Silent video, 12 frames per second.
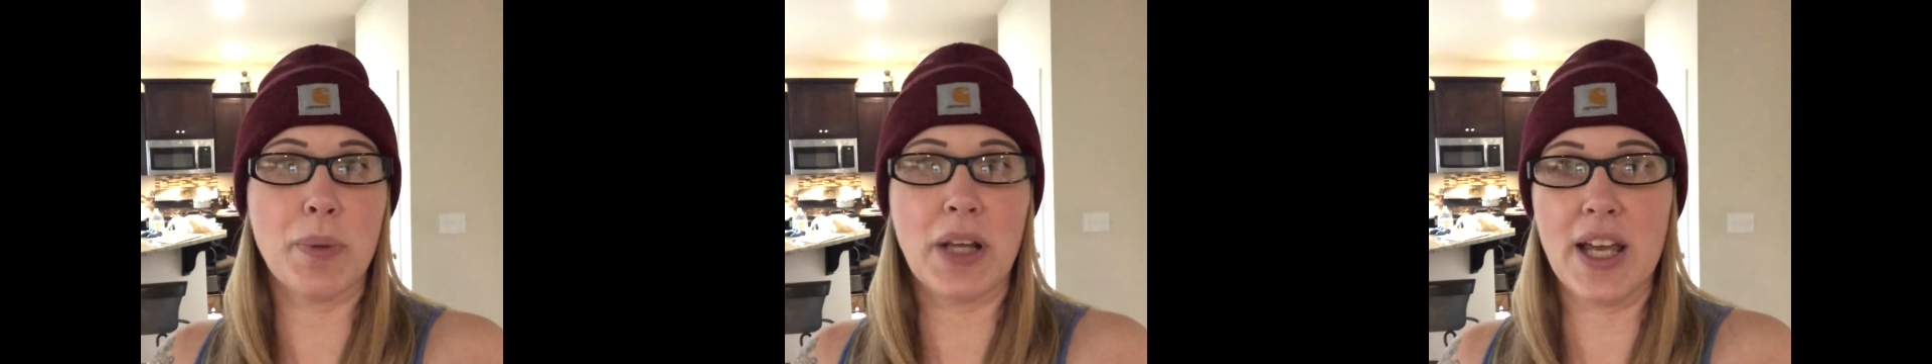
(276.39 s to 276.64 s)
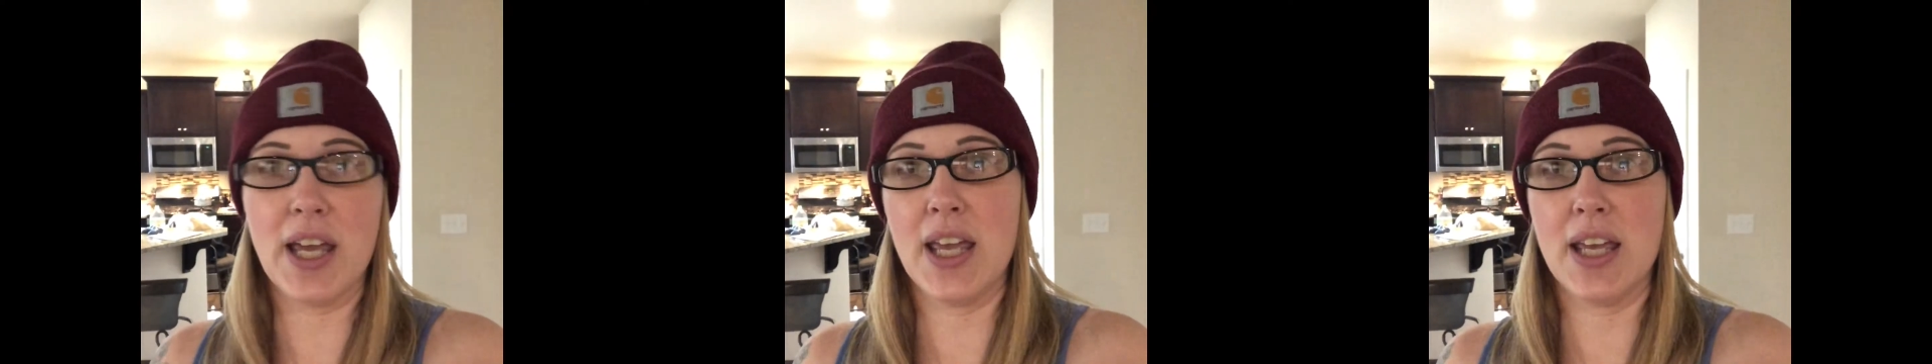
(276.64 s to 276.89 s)

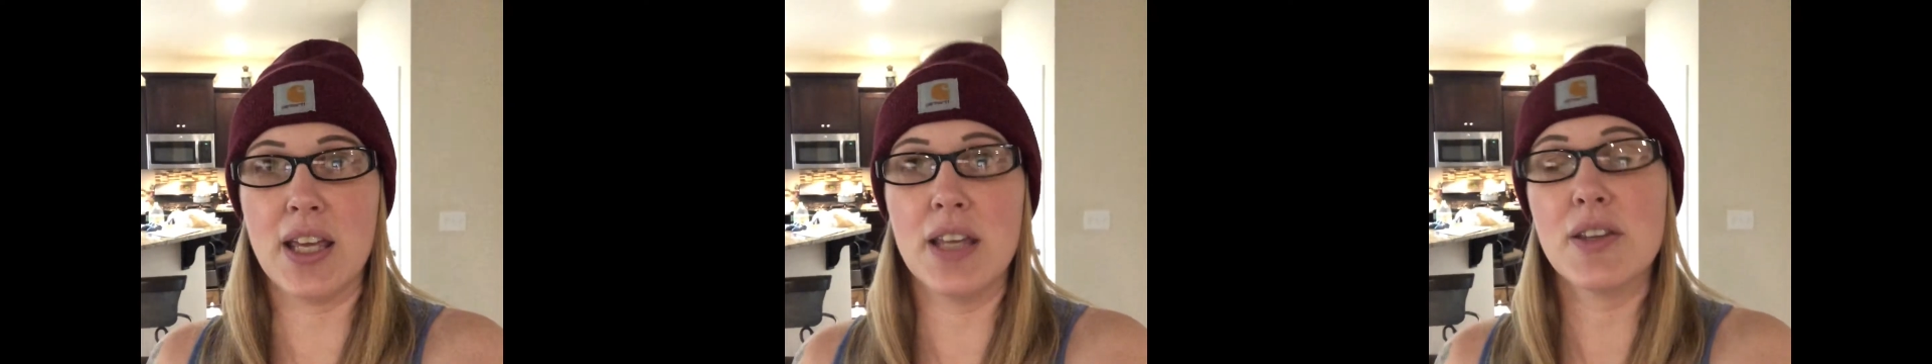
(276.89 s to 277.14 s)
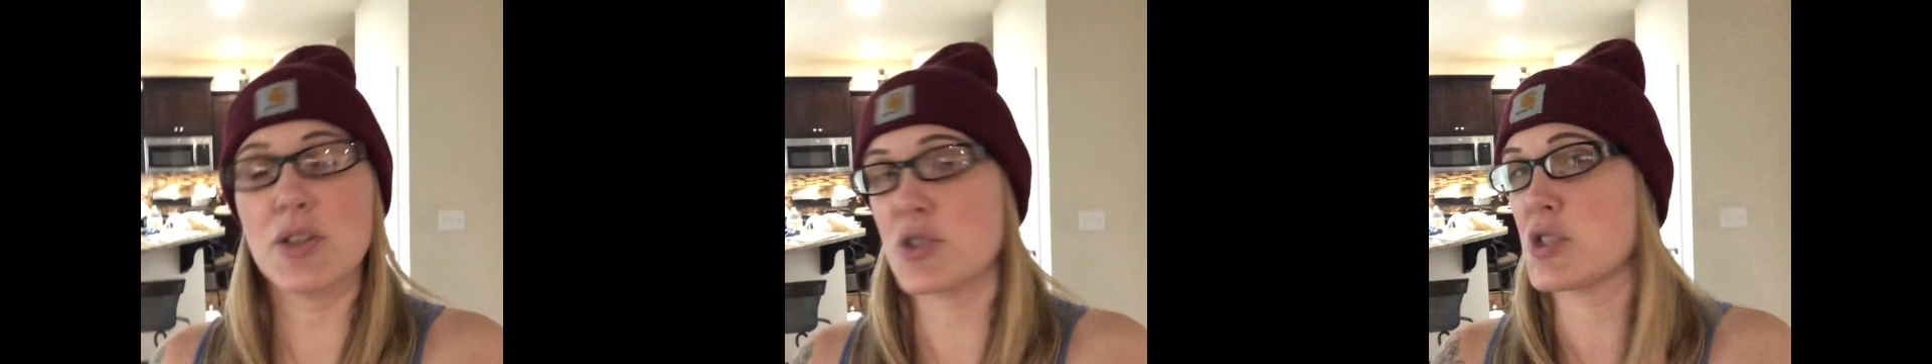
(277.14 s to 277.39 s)
playing,
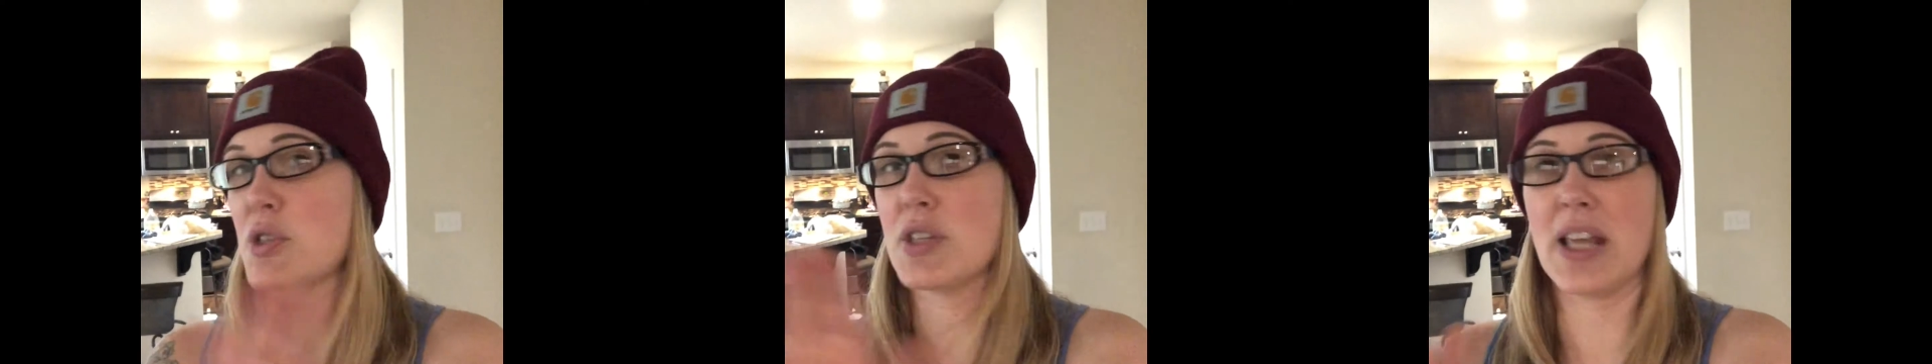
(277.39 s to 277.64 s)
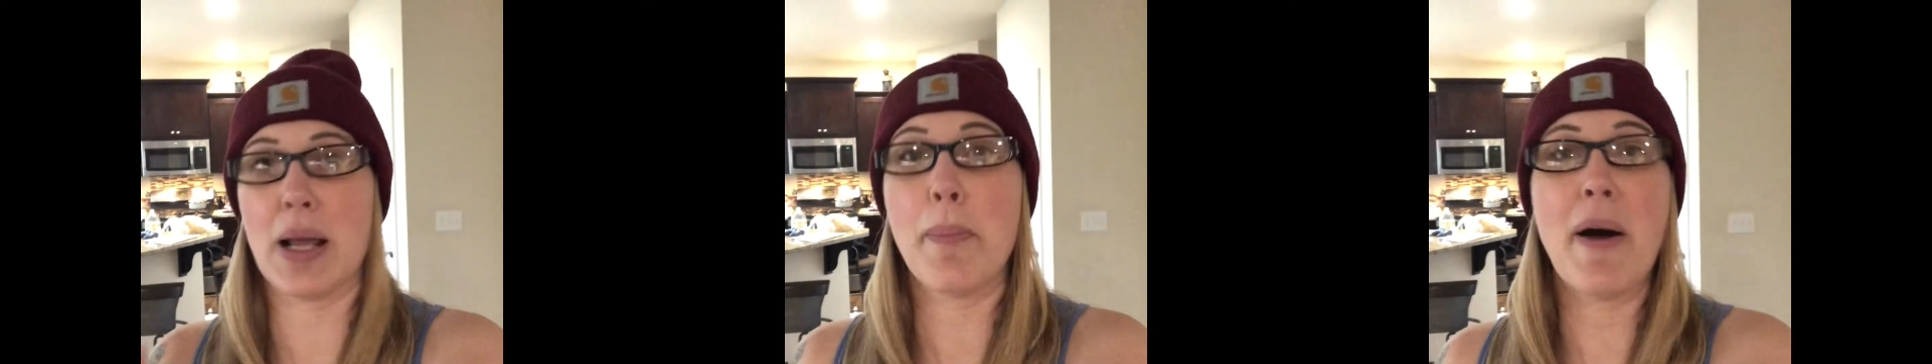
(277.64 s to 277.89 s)
and there's
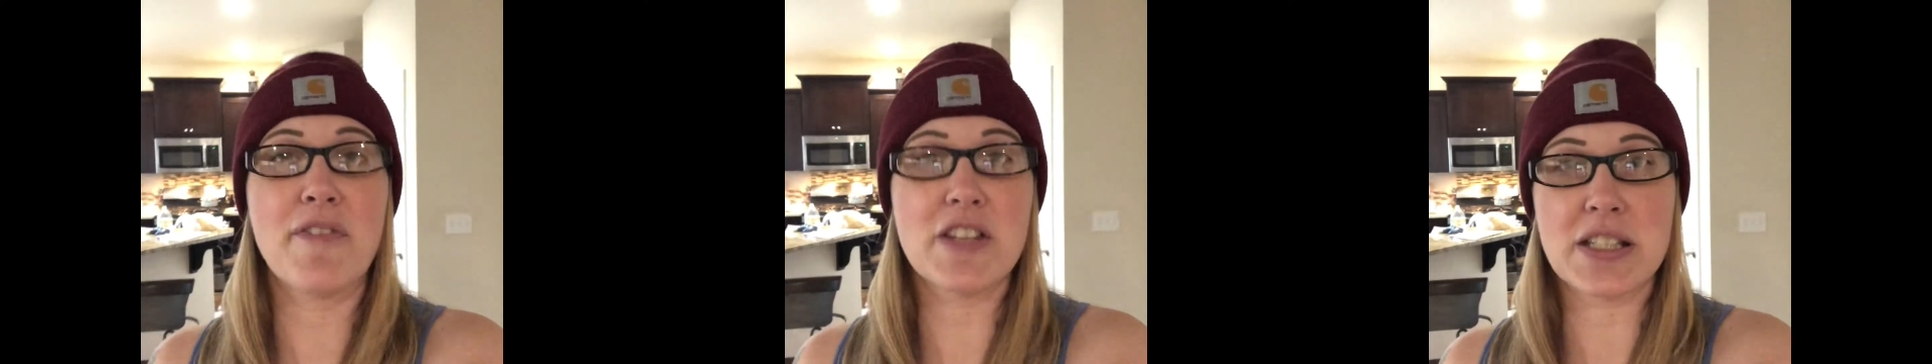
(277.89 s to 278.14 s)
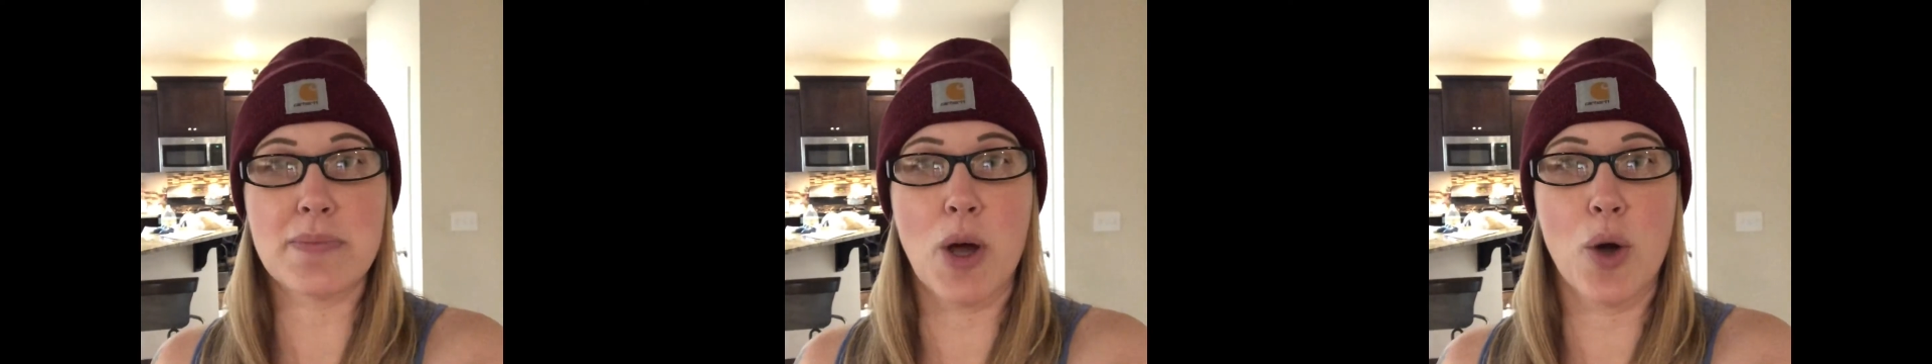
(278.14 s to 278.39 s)
like a puff of
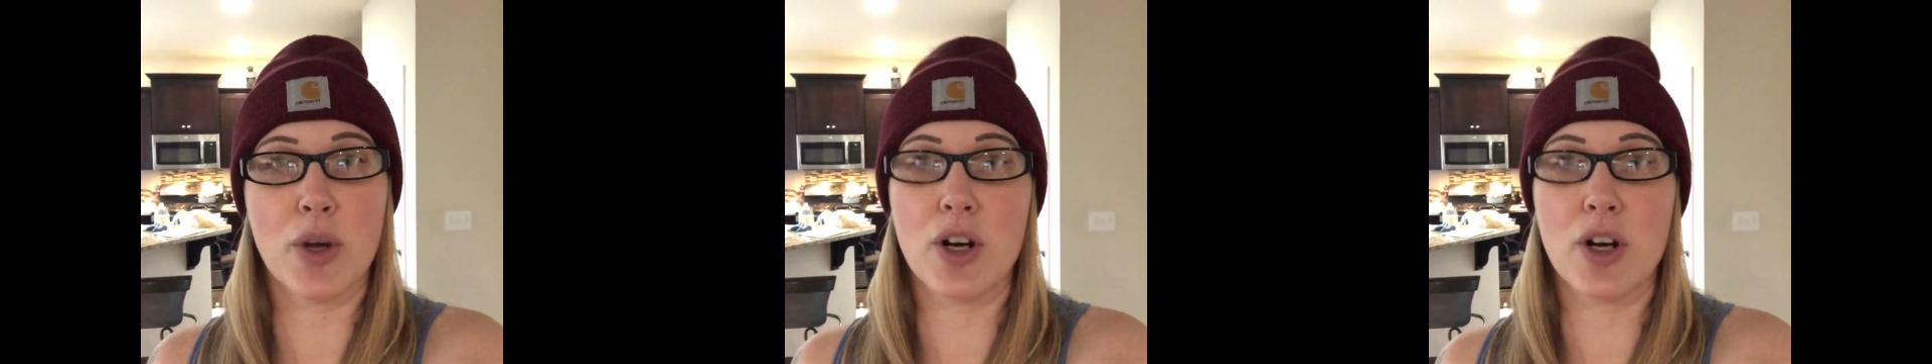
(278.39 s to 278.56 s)
smoke,